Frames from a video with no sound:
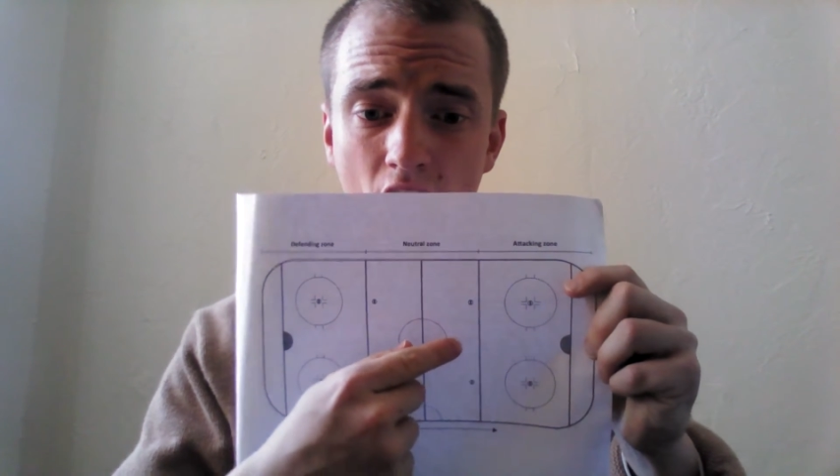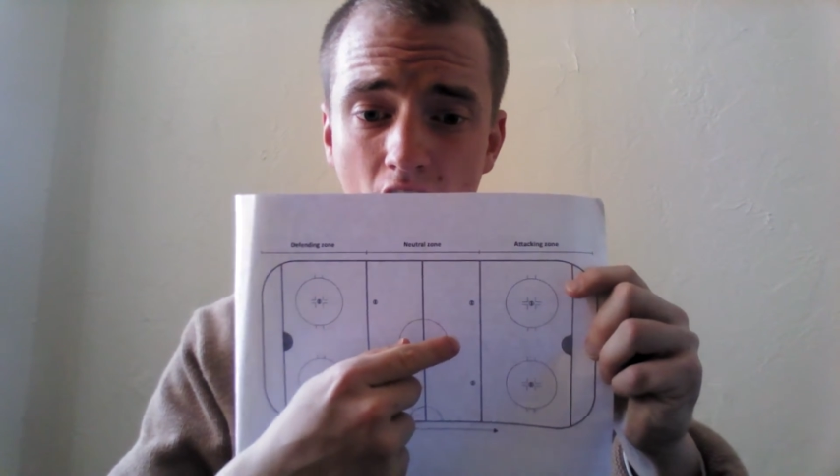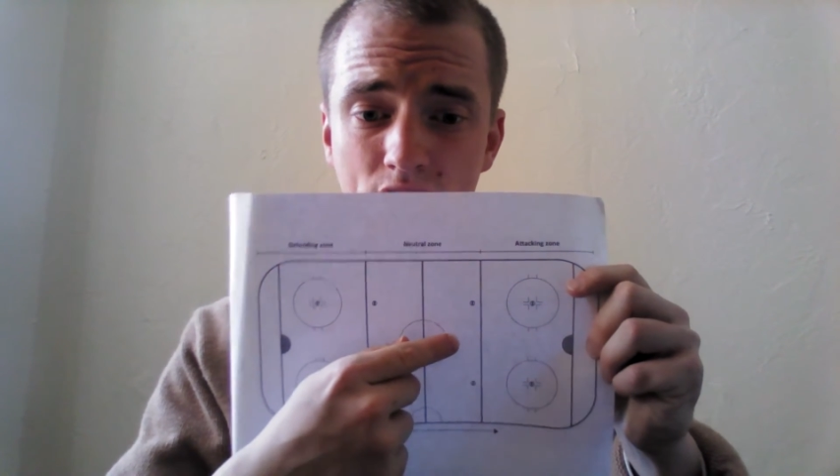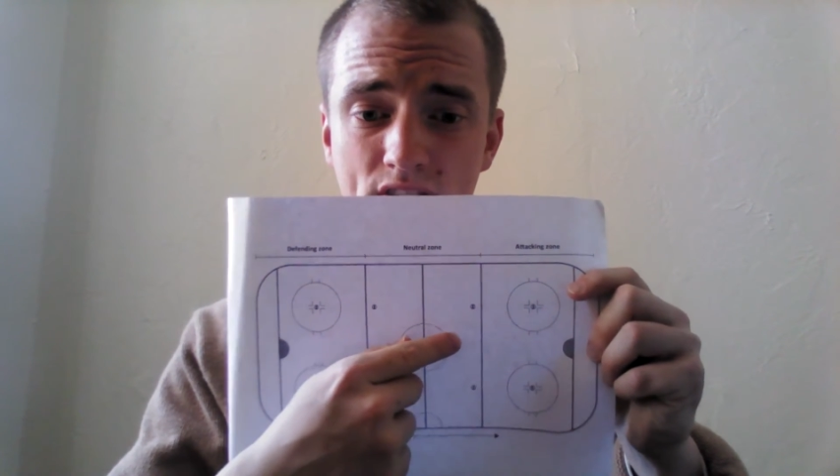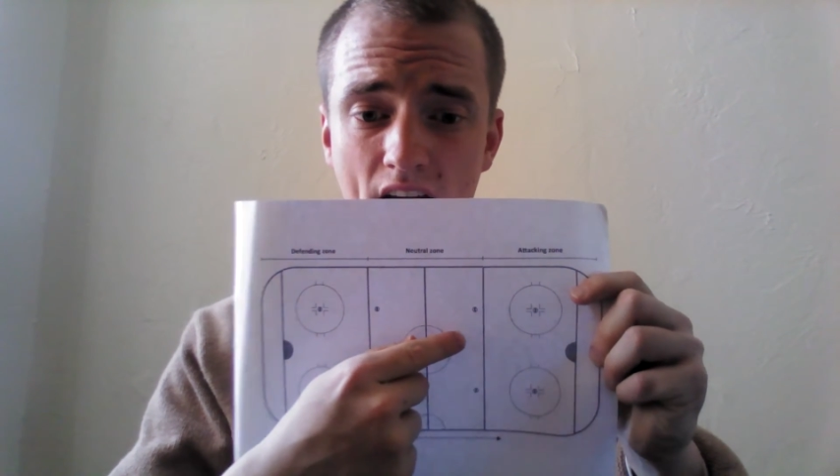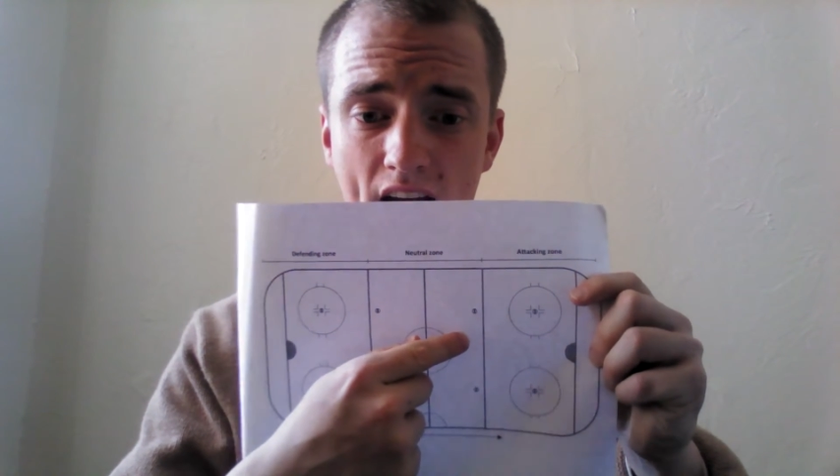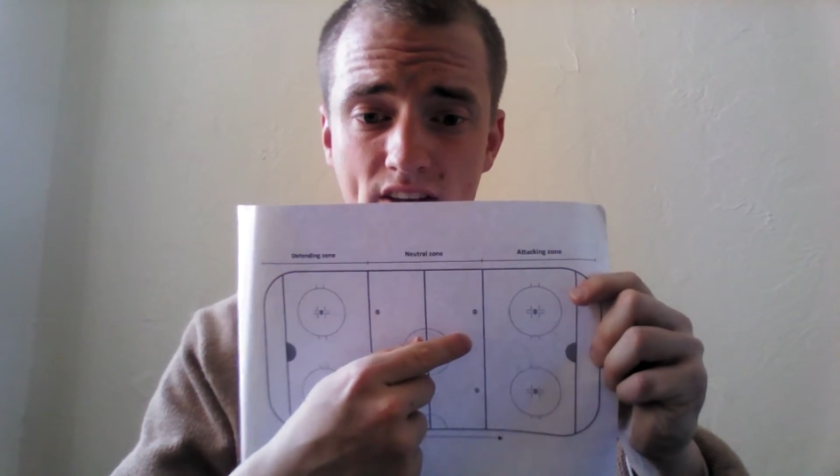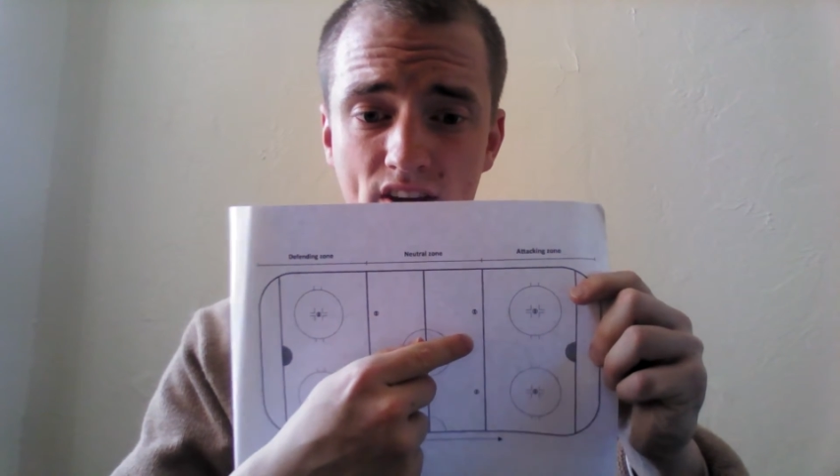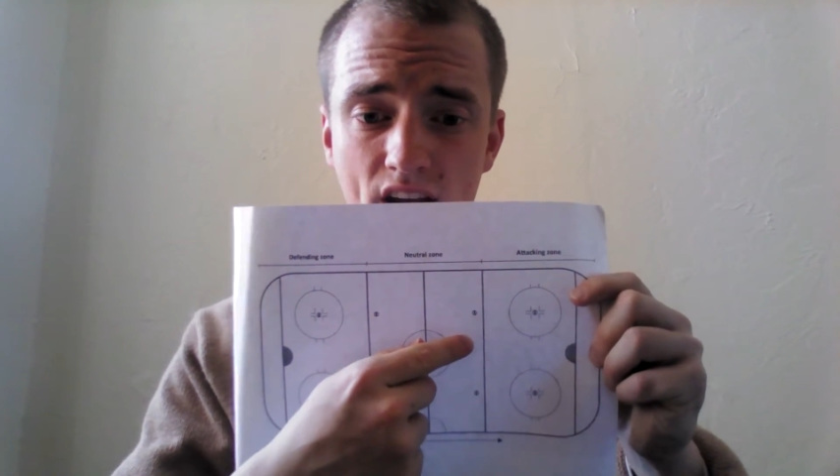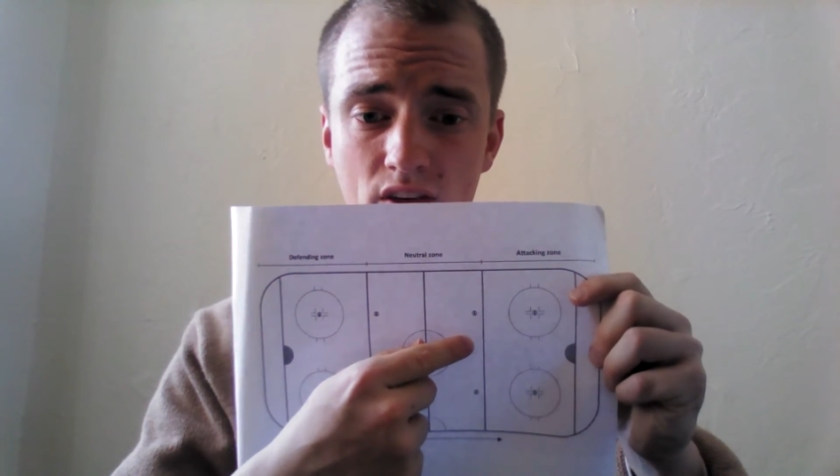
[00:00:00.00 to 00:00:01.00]

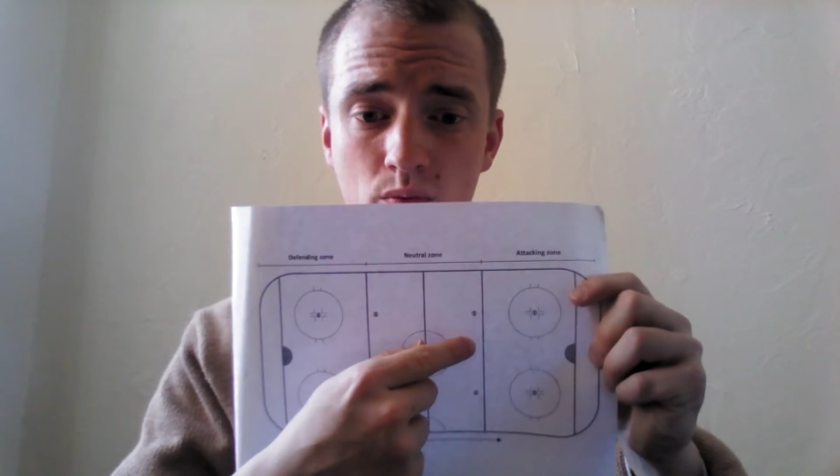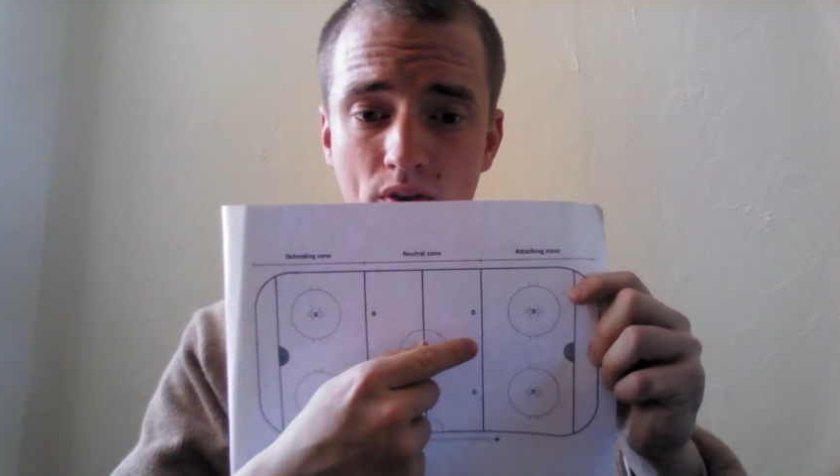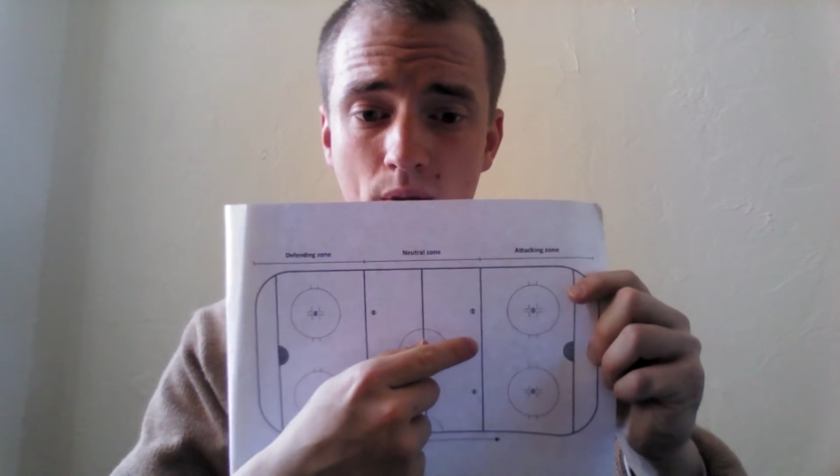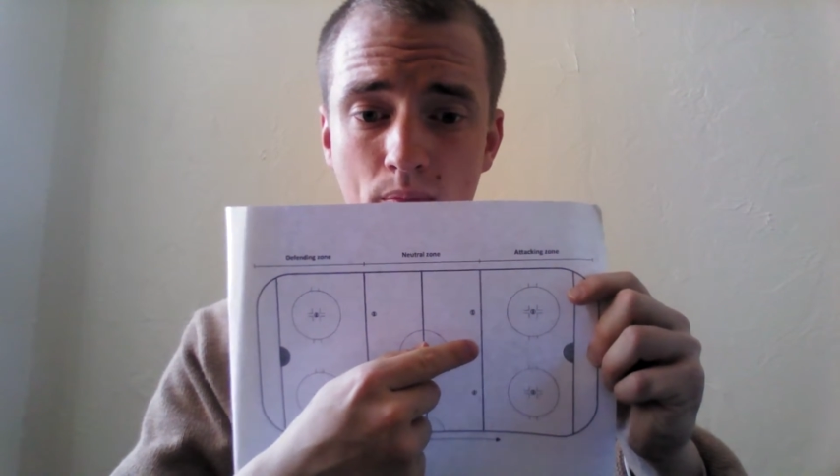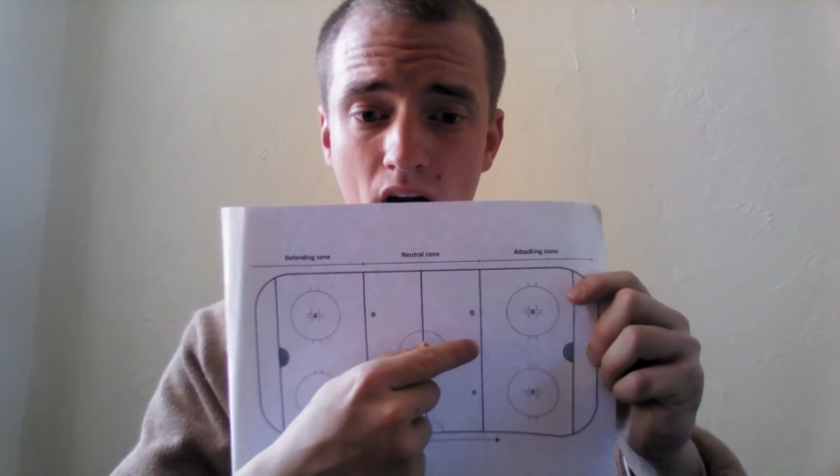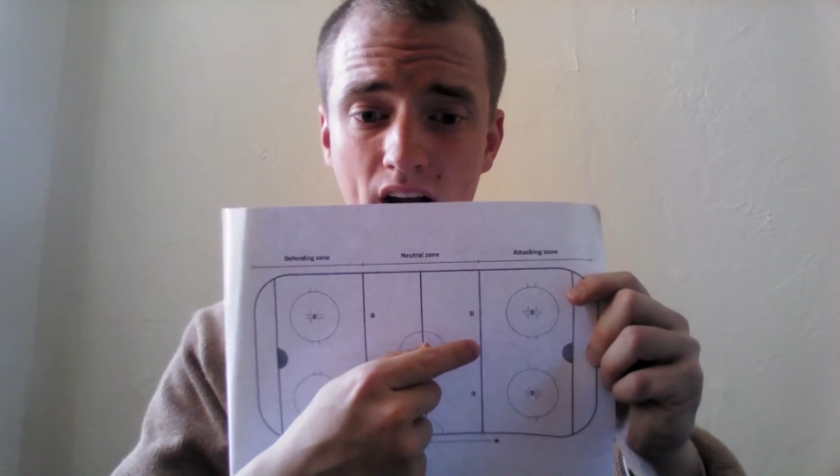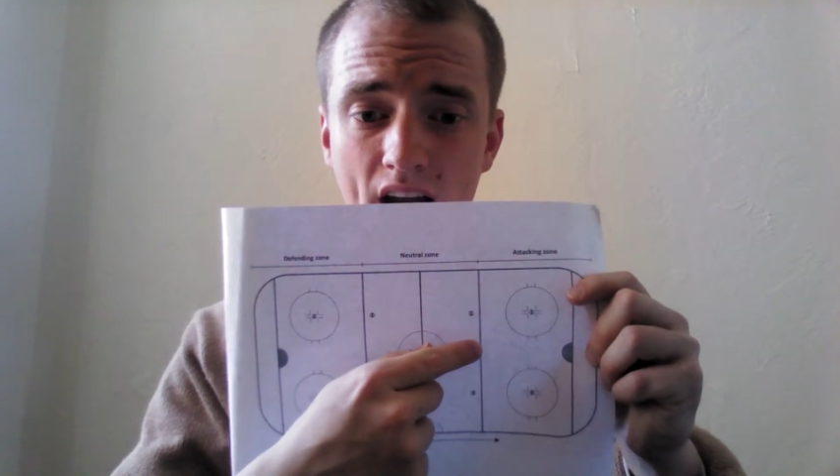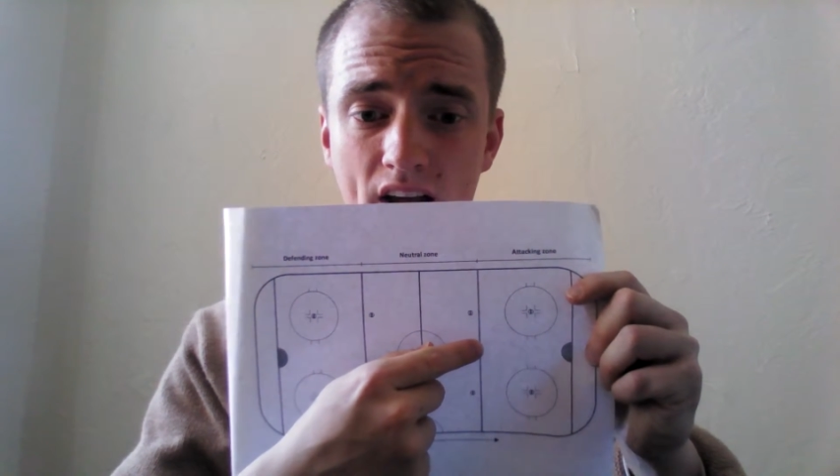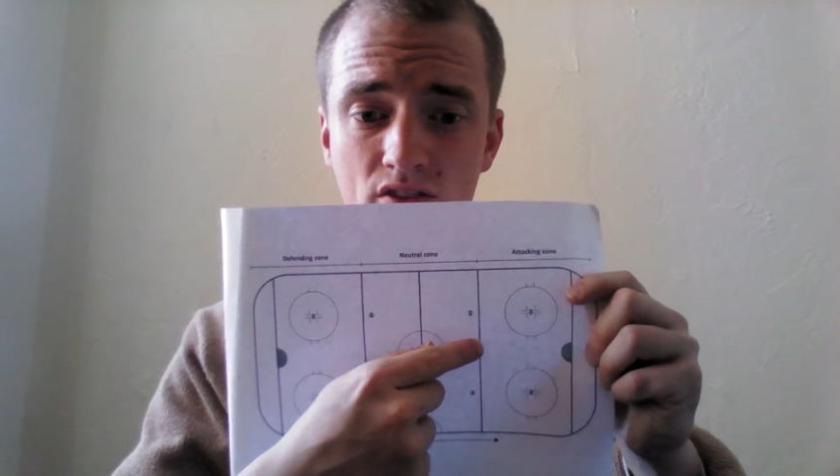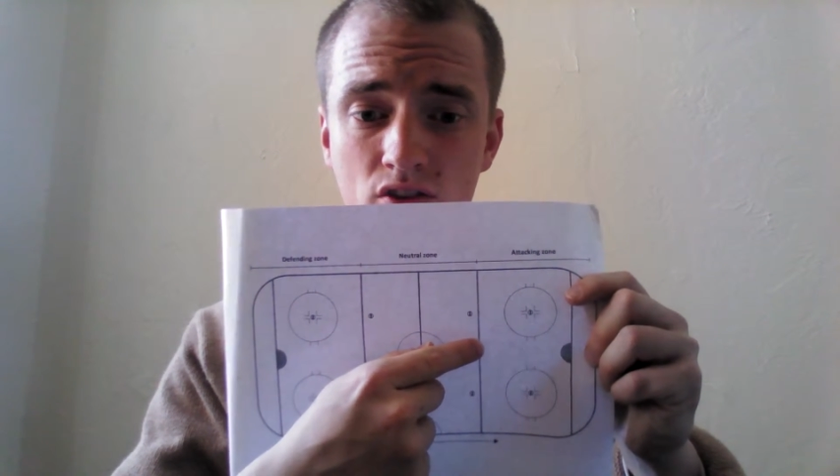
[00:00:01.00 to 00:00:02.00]
offsides is when the puck
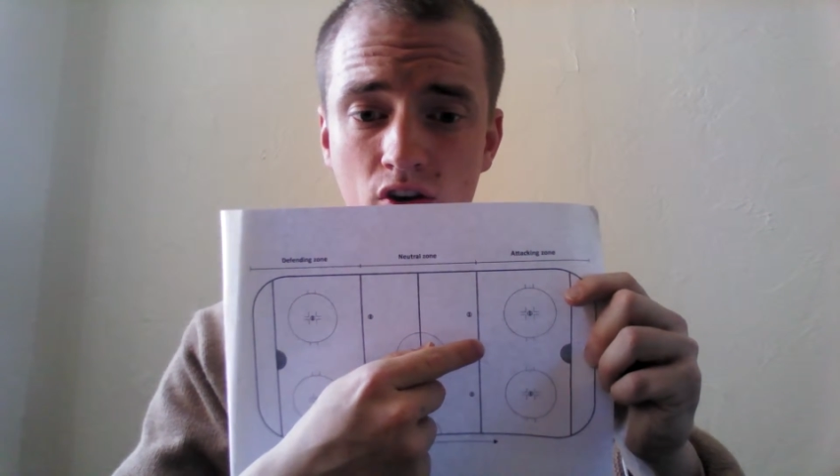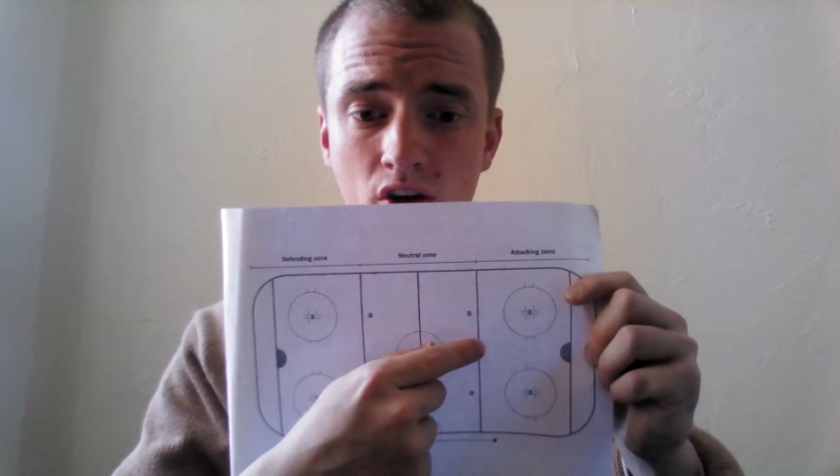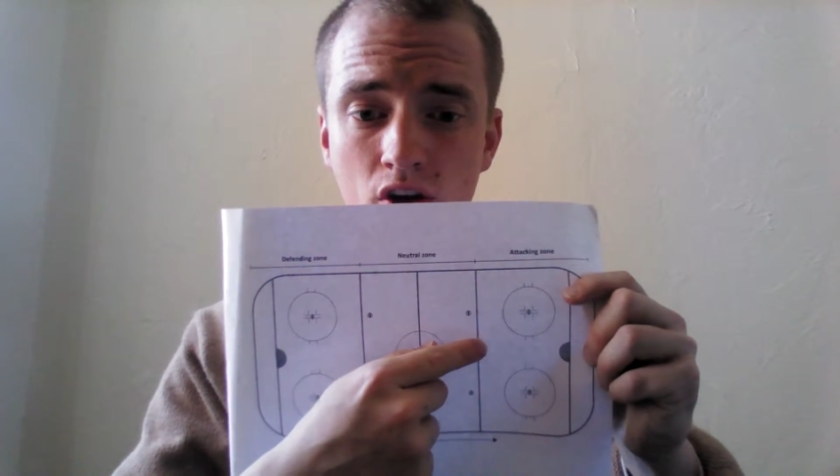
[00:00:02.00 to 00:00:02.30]
has to